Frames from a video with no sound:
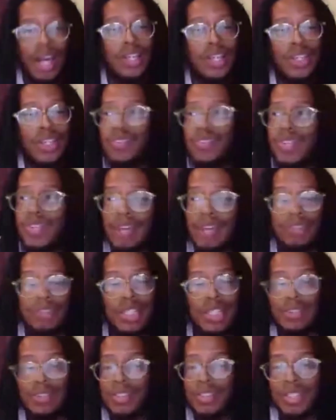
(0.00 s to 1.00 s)
You've never
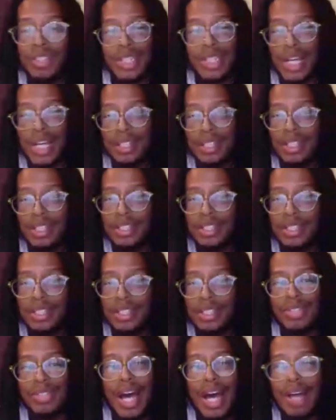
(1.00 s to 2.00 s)
given
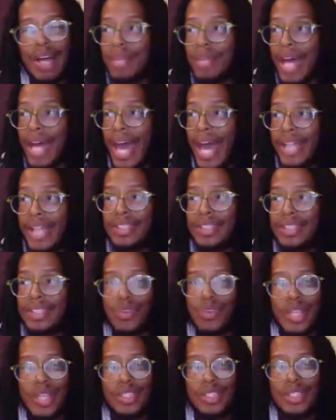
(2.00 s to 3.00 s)
yourself time to
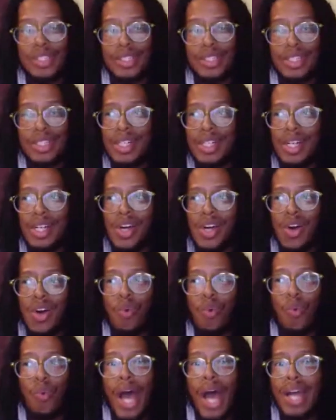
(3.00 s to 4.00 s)
ask the question,
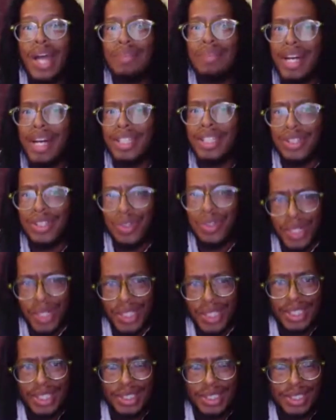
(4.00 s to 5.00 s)
why am I
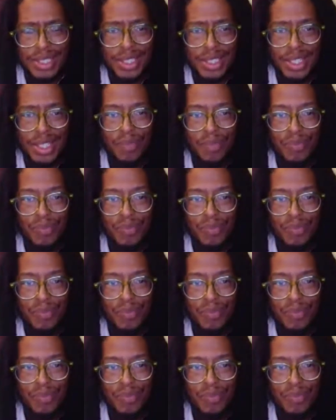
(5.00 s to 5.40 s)
doing this?